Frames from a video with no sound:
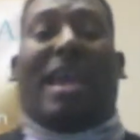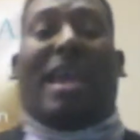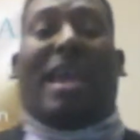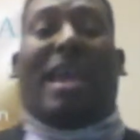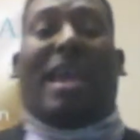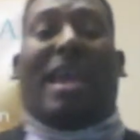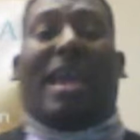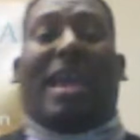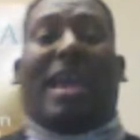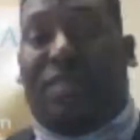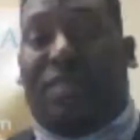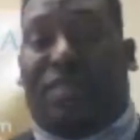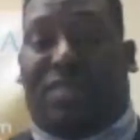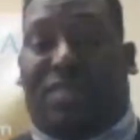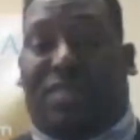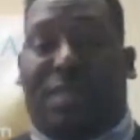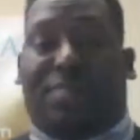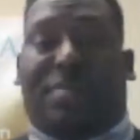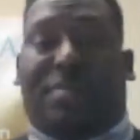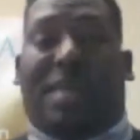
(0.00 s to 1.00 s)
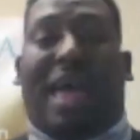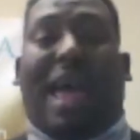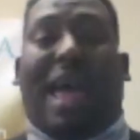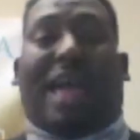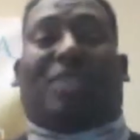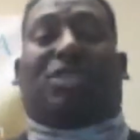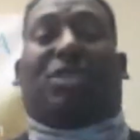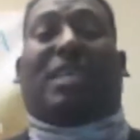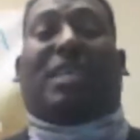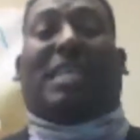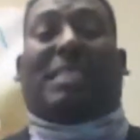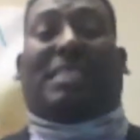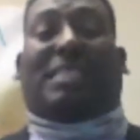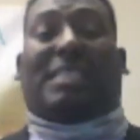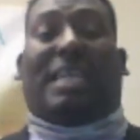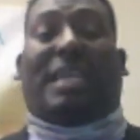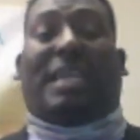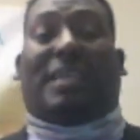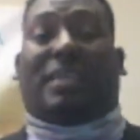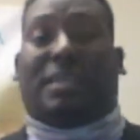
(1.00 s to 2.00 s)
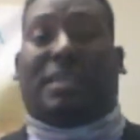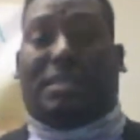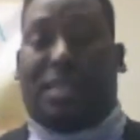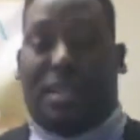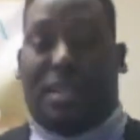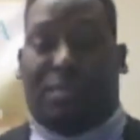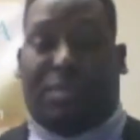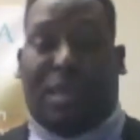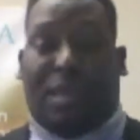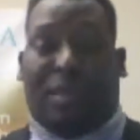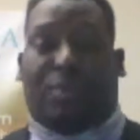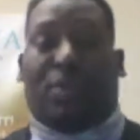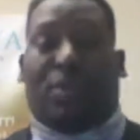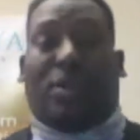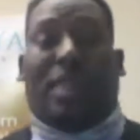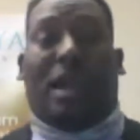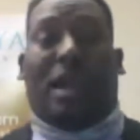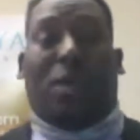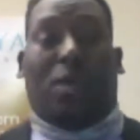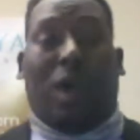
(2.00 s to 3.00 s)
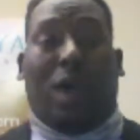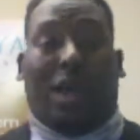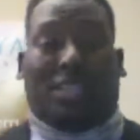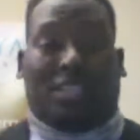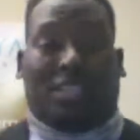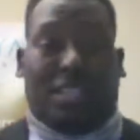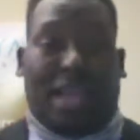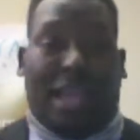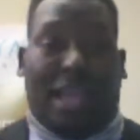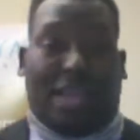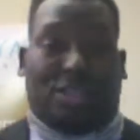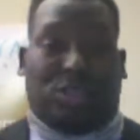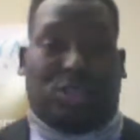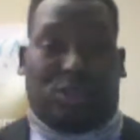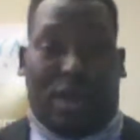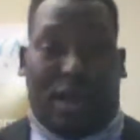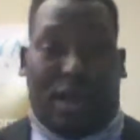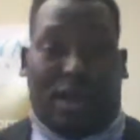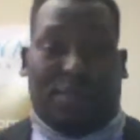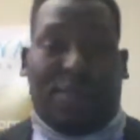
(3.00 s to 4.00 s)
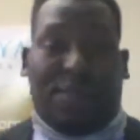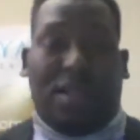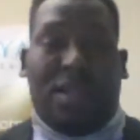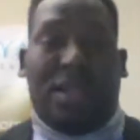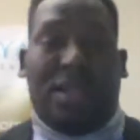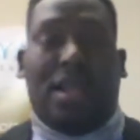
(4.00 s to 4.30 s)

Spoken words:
2 of them actually sent it to 10 people that watch it as well.